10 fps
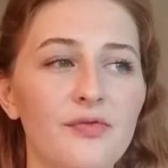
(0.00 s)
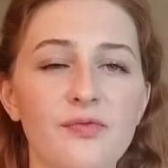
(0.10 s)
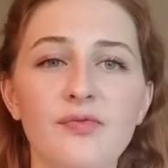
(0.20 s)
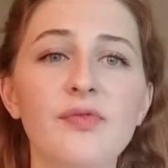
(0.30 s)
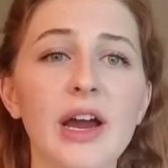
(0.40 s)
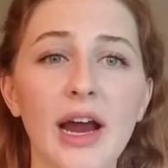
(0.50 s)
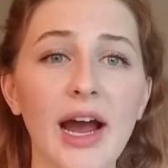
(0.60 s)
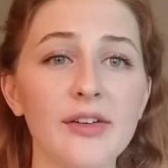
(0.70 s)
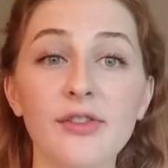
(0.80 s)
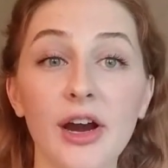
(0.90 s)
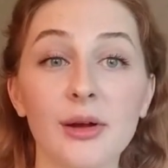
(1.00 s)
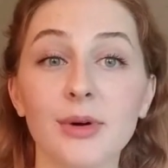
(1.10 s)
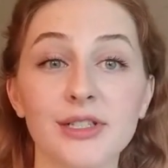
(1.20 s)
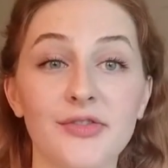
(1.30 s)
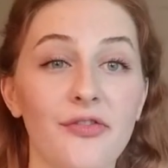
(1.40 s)
very
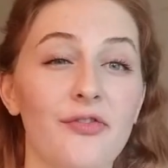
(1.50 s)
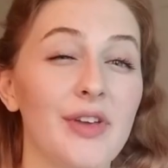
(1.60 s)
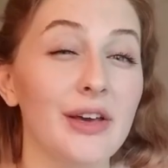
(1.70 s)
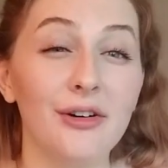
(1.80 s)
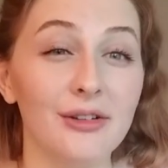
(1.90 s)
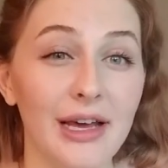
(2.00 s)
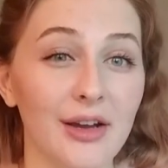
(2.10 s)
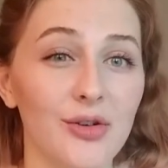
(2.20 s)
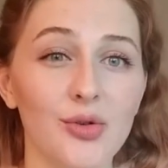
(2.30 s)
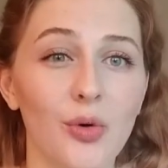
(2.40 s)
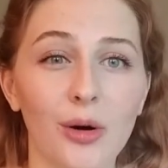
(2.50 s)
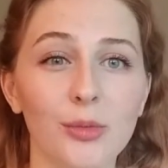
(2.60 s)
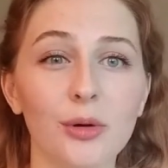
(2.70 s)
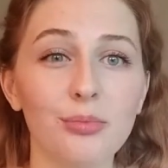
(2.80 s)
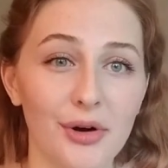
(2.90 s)
much feel like a
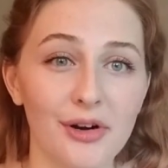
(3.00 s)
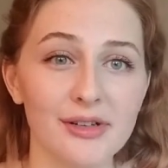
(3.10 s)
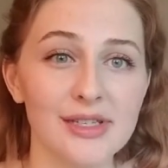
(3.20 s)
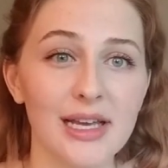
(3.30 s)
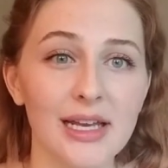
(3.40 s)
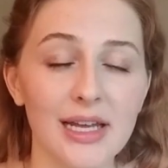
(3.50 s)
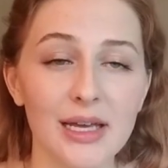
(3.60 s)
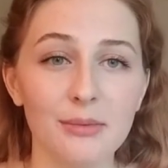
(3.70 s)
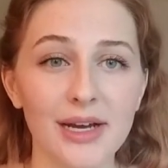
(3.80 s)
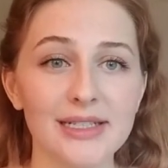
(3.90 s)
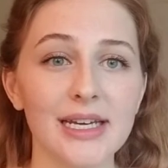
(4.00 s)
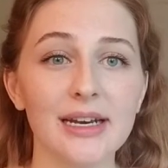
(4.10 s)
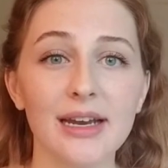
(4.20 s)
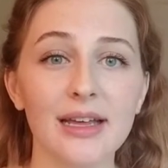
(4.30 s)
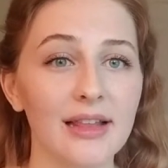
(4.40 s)
normal person in my
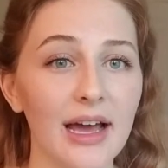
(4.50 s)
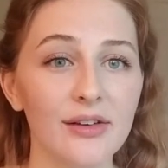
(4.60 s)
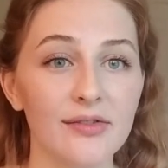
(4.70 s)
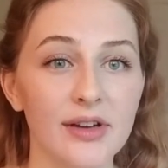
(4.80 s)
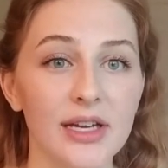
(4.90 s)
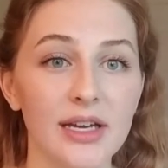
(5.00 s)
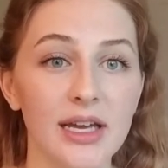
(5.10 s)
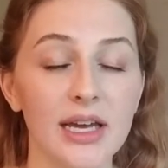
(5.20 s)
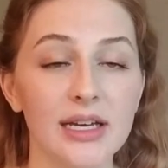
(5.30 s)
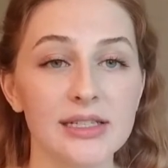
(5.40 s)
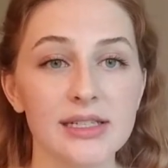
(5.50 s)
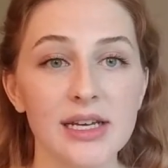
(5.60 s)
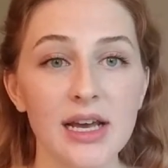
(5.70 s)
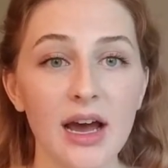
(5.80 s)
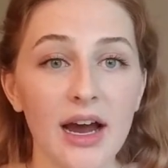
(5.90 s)
day-to-day life, and
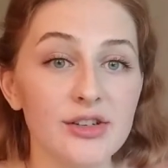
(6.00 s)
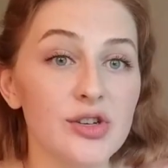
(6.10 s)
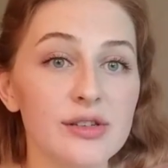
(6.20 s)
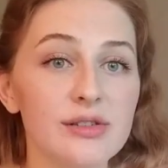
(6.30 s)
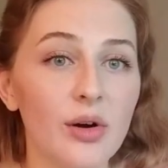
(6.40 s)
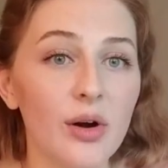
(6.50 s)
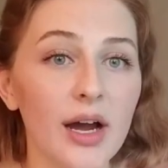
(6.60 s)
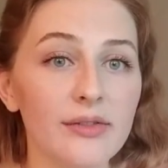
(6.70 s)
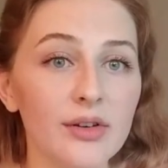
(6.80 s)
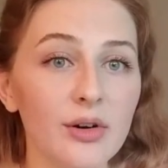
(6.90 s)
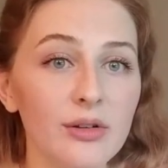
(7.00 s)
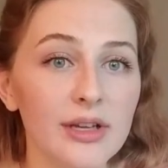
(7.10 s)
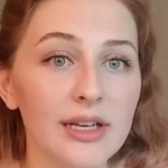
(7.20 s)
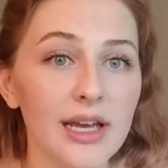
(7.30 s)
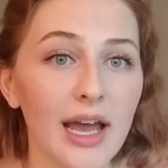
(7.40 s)
I just don't have a
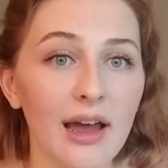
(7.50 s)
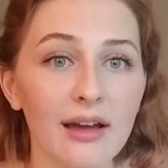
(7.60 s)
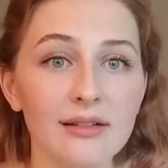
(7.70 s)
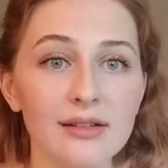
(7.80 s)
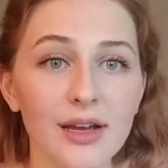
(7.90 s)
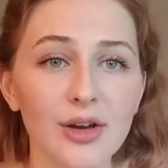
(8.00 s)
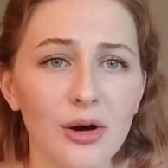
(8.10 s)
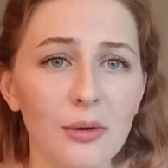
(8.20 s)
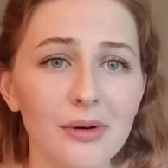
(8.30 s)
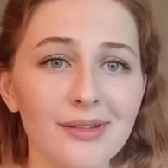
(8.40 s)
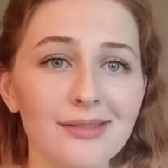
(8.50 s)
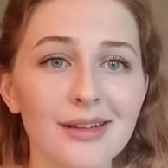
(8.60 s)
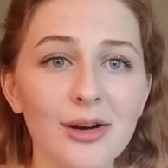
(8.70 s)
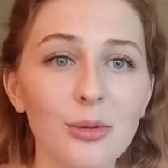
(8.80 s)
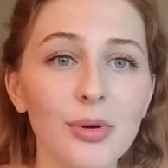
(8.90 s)
colon, and I go a
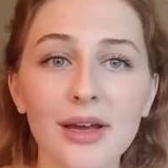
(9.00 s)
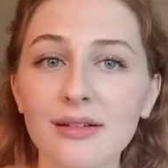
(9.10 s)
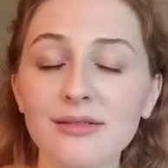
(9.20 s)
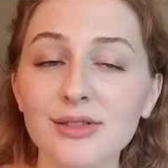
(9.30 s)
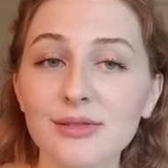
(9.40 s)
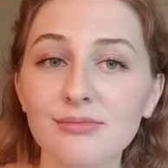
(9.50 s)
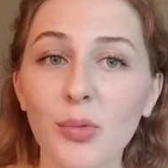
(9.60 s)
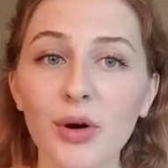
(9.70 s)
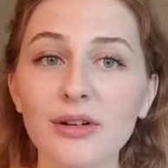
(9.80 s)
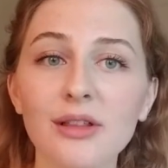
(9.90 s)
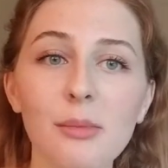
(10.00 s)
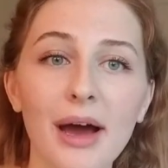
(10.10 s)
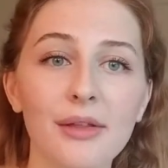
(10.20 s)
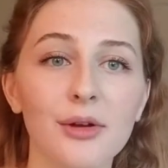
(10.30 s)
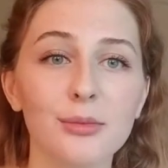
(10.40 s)
little bit more to the
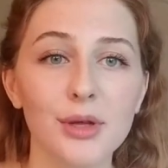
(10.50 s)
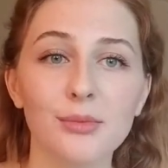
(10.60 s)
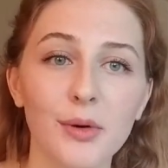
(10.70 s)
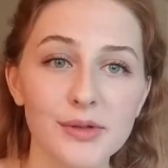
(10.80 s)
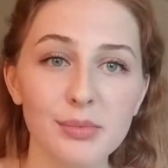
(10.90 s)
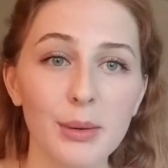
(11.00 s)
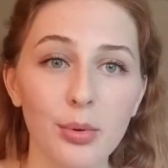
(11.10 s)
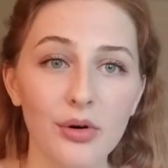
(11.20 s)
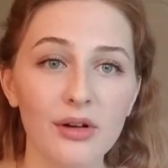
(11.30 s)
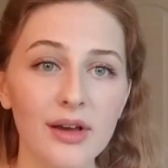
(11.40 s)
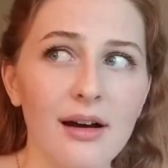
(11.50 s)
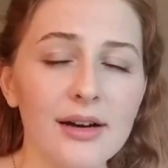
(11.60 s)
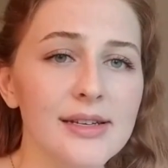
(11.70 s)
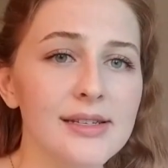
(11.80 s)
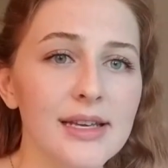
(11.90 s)
bathroom than most people.
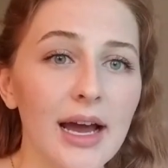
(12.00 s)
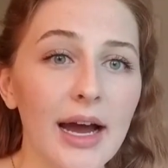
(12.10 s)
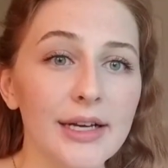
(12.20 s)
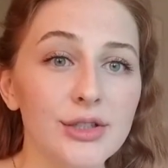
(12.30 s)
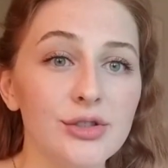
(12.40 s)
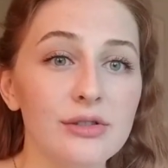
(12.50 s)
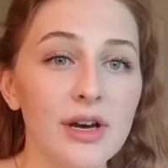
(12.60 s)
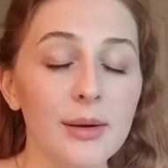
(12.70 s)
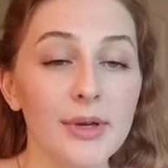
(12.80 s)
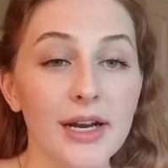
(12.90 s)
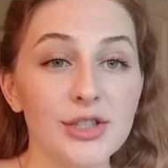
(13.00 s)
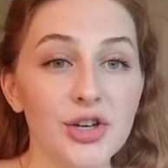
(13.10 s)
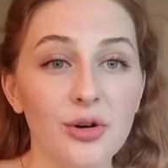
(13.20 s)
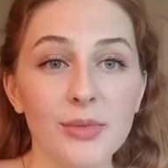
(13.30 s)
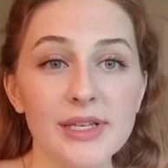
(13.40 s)
Honestly, I mean, I
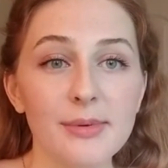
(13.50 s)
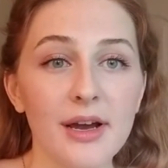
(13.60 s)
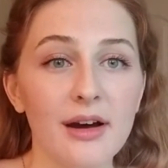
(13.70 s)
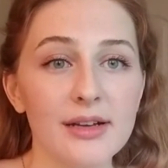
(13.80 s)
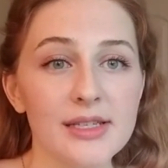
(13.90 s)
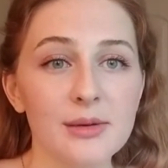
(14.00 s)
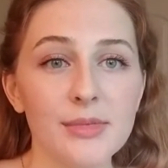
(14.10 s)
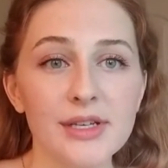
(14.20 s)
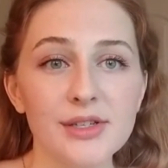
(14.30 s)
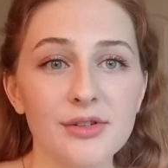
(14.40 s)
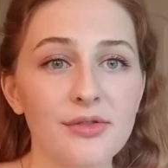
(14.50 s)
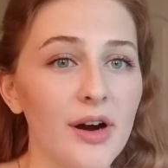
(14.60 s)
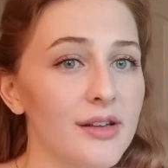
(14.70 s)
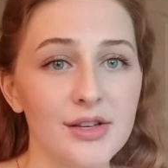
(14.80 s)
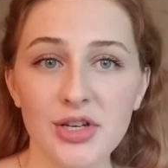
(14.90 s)
don't miss my ostomy so
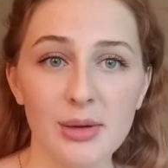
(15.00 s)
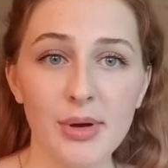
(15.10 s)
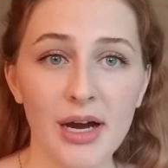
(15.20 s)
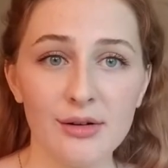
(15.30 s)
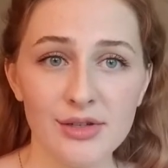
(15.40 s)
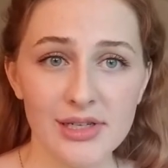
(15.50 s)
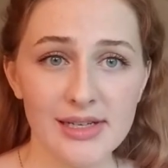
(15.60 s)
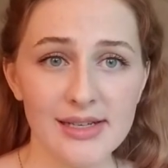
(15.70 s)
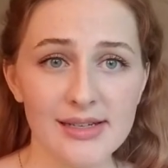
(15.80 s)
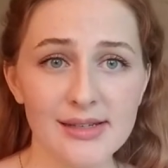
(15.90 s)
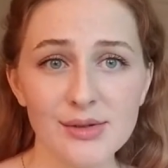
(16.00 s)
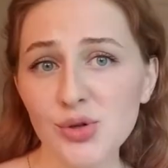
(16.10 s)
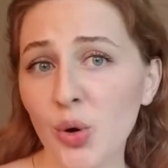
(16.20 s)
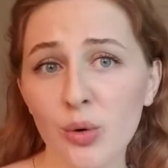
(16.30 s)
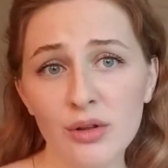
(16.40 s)
far. The J pouch is
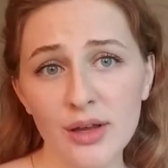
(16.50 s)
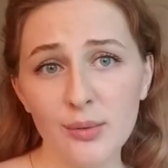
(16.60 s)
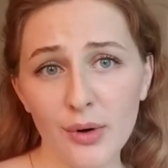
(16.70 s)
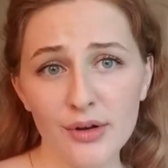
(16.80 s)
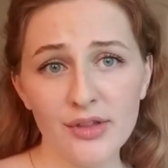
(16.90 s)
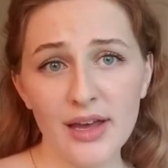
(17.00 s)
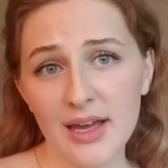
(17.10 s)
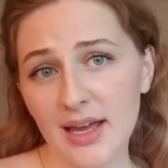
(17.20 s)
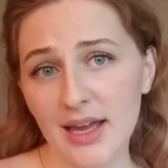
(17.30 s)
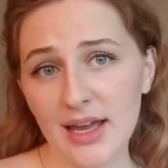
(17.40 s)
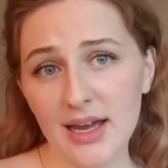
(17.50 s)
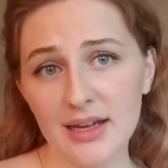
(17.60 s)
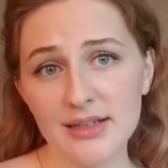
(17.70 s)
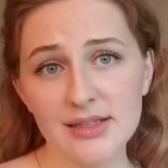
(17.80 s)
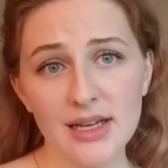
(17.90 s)
totally worth it,
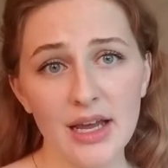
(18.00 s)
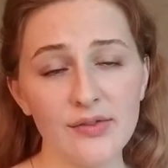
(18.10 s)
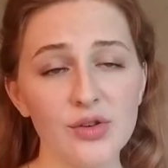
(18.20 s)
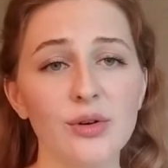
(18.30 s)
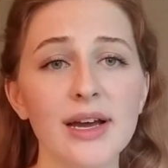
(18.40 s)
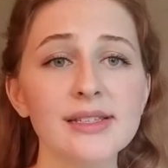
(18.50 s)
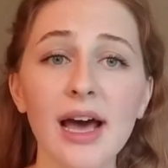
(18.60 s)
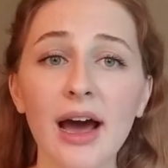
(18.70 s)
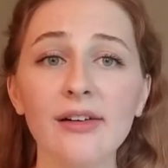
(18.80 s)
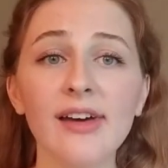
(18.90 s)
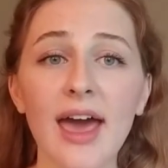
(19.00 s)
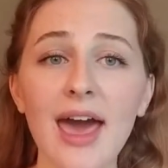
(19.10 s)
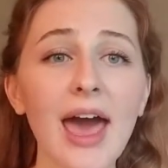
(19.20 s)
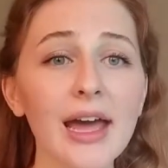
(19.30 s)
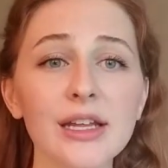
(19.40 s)
and if you guys have
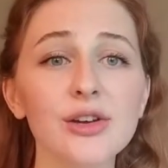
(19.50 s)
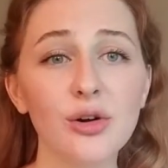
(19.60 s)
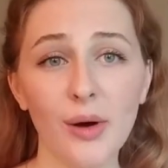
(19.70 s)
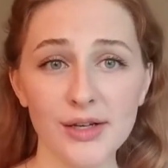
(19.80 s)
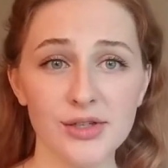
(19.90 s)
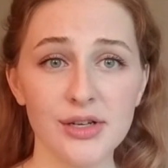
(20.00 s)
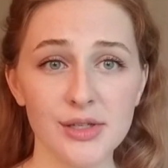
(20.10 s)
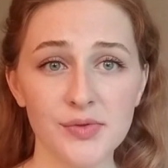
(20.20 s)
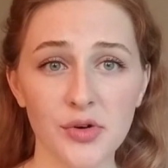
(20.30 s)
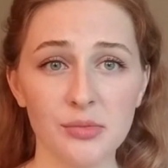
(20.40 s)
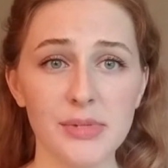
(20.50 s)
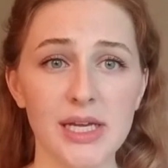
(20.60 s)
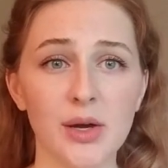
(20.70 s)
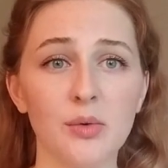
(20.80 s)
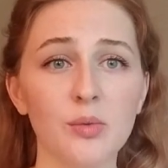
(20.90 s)
any questions for
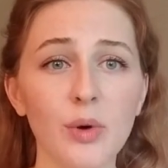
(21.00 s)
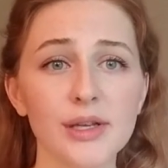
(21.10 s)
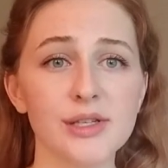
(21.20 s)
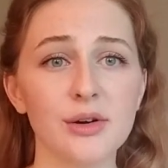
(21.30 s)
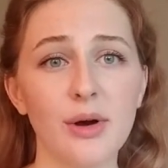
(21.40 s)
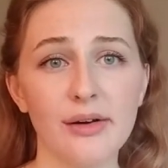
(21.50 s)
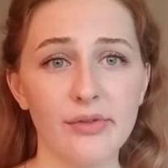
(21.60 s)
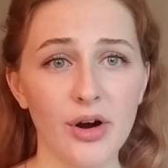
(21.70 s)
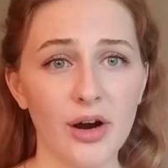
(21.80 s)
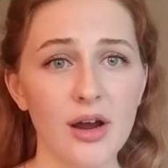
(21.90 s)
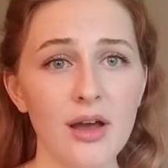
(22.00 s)
me whatsoever,